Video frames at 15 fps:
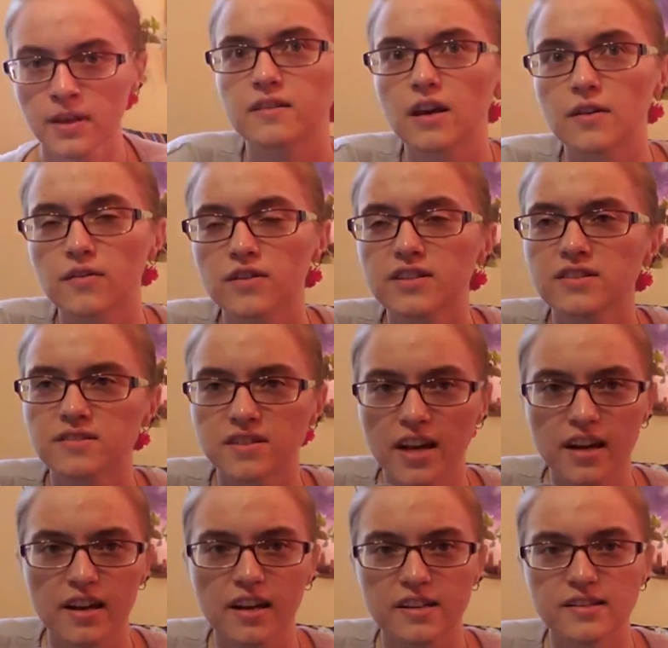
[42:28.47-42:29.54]
This is
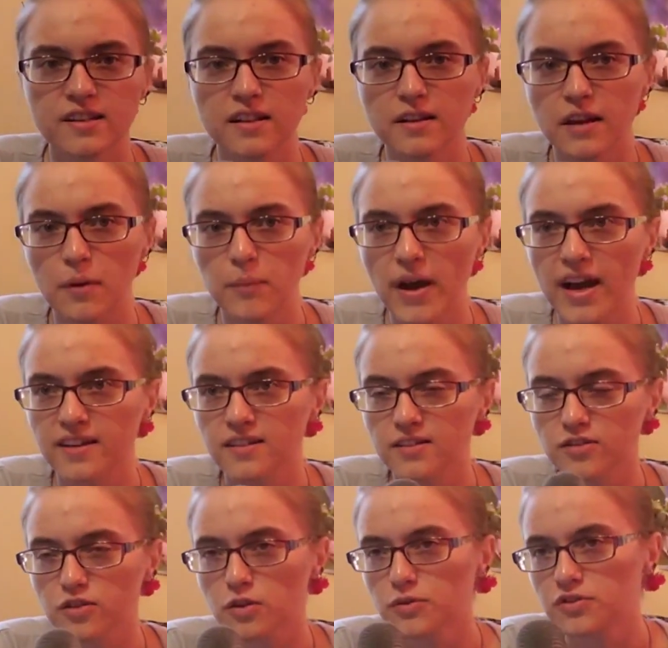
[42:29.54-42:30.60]
not a Pact
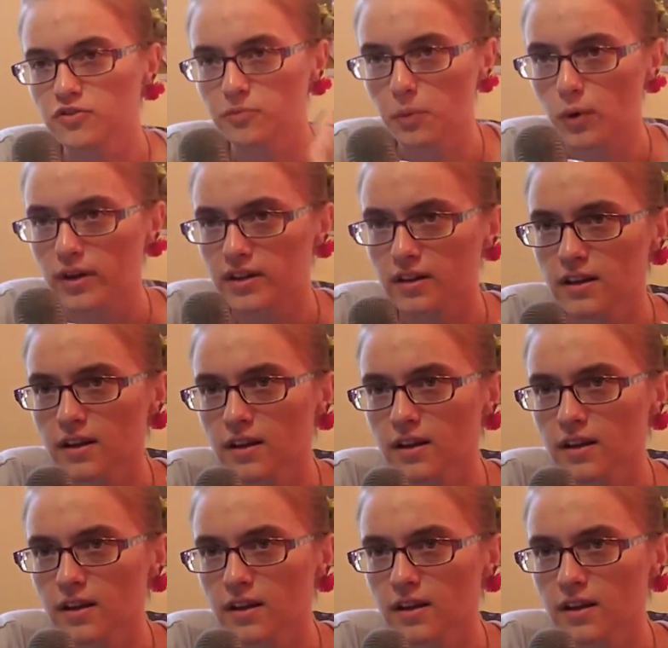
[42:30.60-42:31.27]
exclusive point,